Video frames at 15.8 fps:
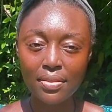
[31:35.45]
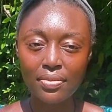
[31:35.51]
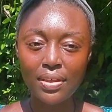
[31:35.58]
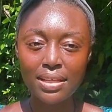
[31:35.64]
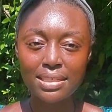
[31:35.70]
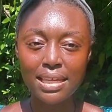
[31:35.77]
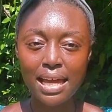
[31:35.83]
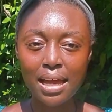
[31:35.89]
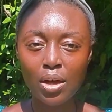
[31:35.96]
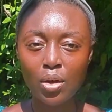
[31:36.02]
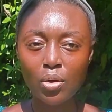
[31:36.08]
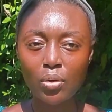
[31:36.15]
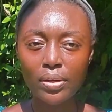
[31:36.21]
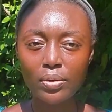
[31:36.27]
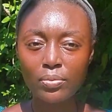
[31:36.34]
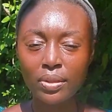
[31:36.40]
That's
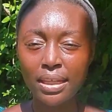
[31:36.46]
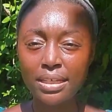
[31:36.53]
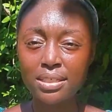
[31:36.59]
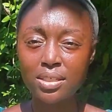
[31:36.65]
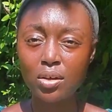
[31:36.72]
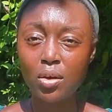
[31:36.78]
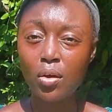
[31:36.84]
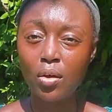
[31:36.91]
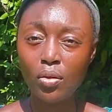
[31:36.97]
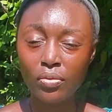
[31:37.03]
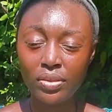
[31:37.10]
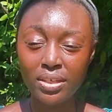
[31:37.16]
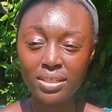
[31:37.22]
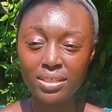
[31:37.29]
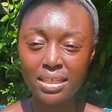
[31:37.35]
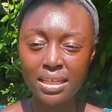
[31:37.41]
how it relates to all of
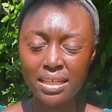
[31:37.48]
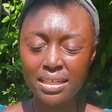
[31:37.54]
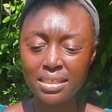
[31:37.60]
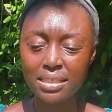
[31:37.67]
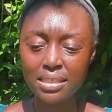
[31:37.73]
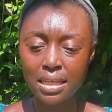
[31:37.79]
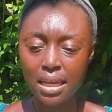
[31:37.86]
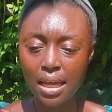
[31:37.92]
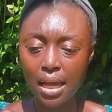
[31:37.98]
these things.